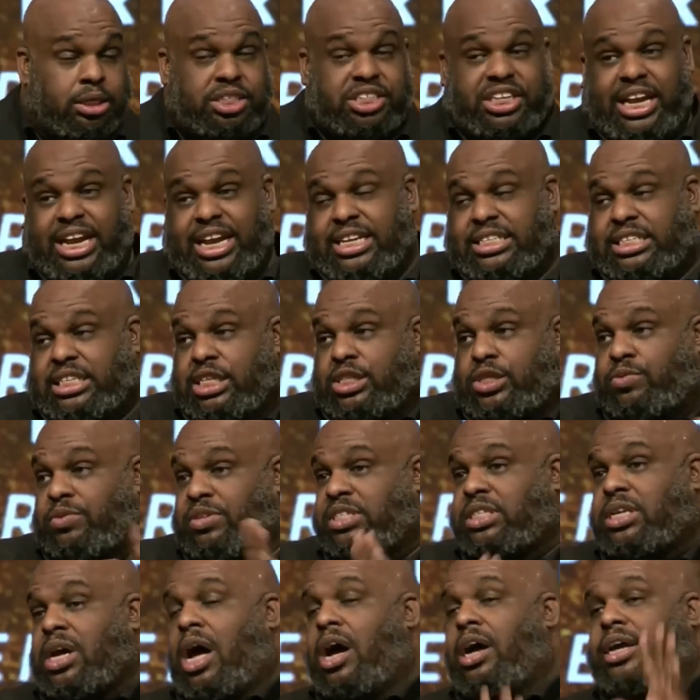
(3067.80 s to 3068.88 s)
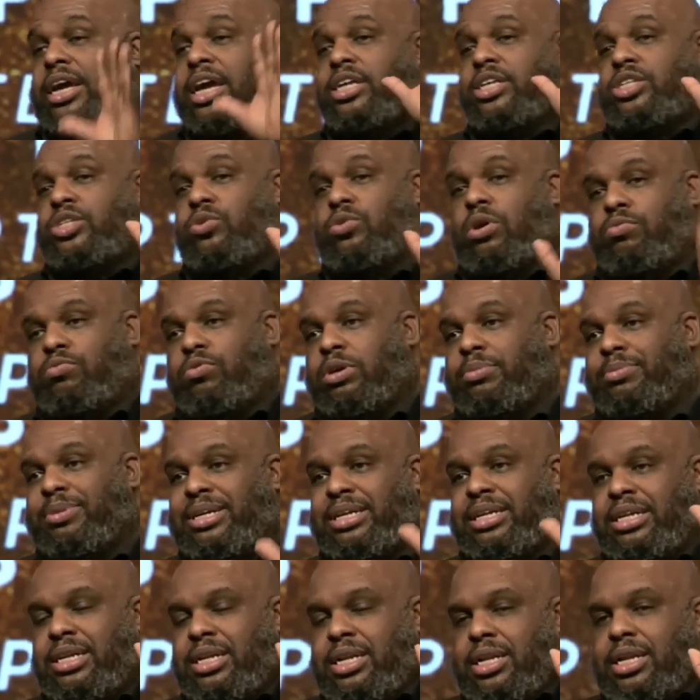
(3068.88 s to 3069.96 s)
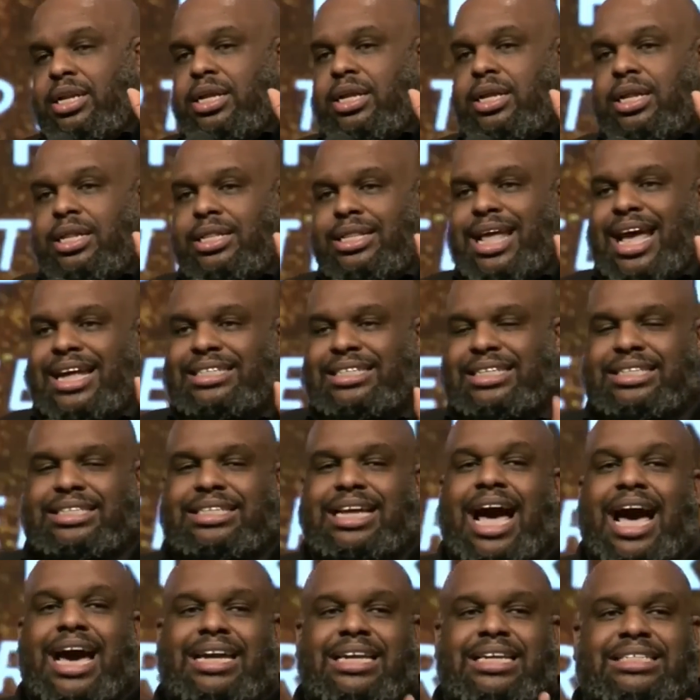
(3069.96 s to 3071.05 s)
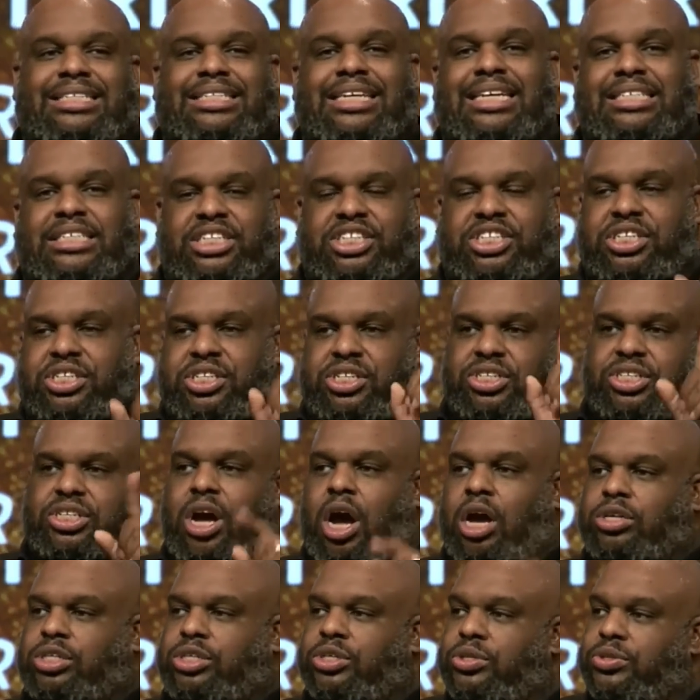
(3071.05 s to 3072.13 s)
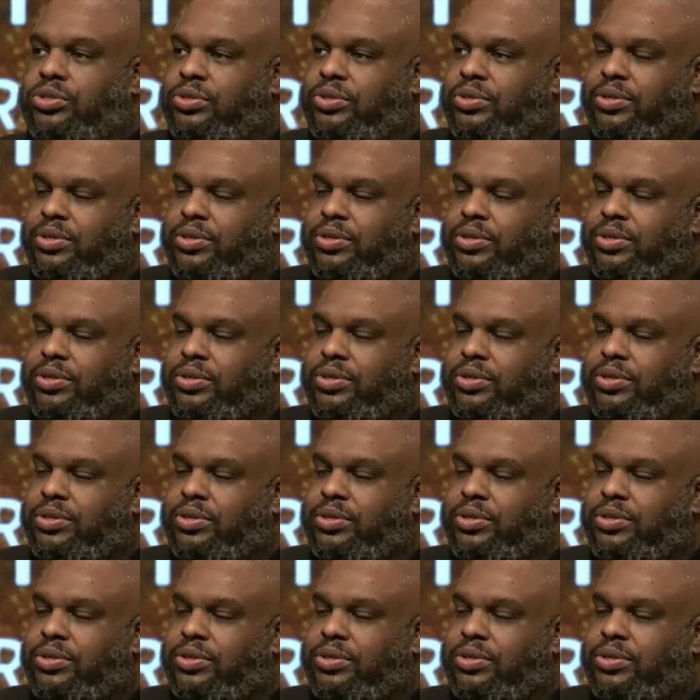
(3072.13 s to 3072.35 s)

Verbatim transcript: Jesus was talking to a woman that society says he shouldn't talk to,